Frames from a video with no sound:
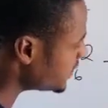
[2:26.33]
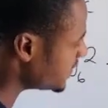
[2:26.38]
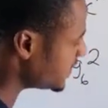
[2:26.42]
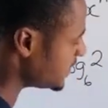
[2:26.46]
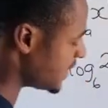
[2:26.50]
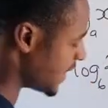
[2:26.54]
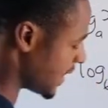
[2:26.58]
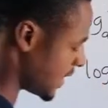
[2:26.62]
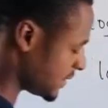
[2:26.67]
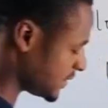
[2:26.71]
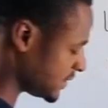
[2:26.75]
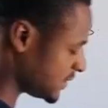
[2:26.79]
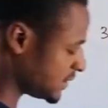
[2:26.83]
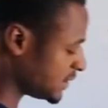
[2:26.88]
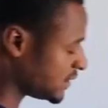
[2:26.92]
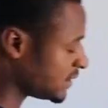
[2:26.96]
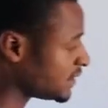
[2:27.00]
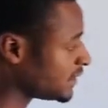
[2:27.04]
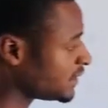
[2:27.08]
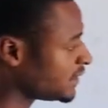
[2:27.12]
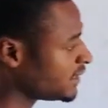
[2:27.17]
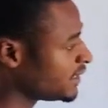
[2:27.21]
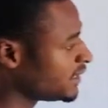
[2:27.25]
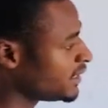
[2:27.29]
that
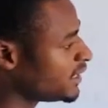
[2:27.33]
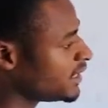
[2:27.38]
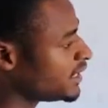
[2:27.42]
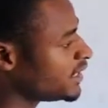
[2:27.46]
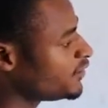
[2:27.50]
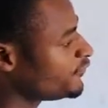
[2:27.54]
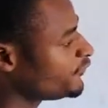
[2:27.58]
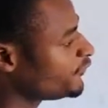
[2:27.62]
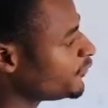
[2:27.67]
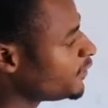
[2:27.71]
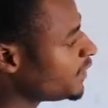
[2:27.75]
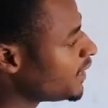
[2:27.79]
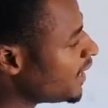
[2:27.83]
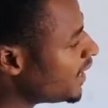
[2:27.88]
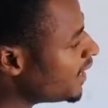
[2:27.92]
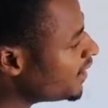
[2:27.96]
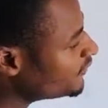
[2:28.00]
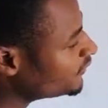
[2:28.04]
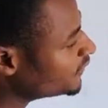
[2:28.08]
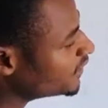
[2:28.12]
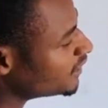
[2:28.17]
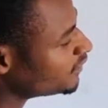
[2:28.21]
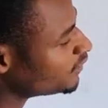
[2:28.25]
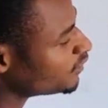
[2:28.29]
if we have the
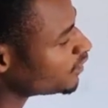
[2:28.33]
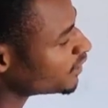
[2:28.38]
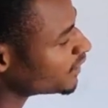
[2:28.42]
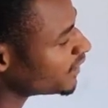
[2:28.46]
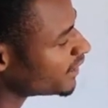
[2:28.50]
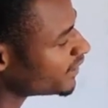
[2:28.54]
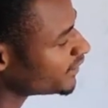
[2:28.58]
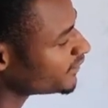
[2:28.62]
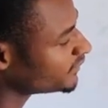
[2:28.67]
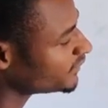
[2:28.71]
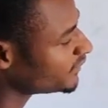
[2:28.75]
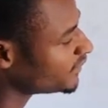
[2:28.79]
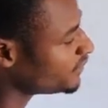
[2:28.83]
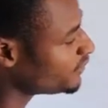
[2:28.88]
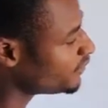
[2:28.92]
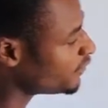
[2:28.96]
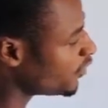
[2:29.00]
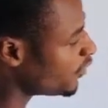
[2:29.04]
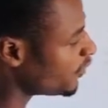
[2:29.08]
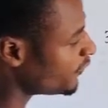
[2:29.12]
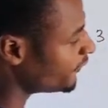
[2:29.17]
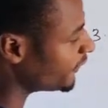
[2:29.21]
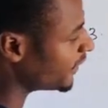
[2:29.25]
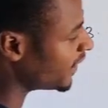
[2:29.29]
logarithm
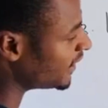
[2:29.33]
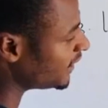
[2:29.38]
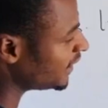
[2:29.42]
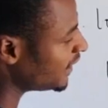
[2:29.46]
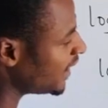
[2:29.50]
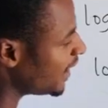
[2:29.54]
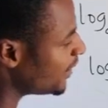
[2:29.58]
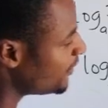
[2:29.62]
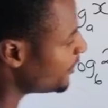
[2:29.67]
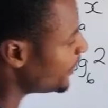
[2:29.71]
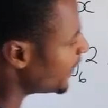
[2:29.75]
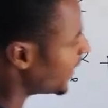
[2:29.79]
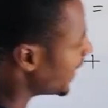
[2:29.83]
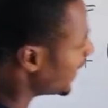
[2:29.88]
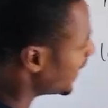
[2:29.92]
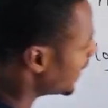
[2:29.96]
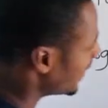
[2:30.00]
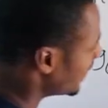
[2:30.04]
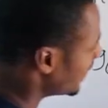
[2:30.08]
of a number